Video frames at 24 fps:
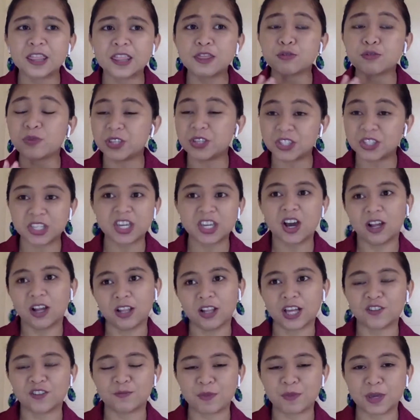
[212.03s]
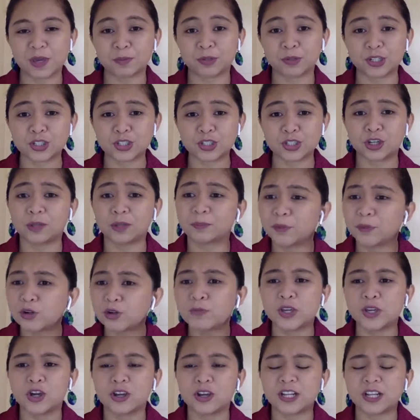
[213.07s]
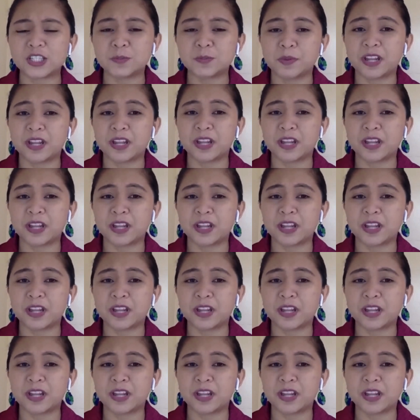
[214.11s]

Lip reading: though we see a lot of papers on probiotics.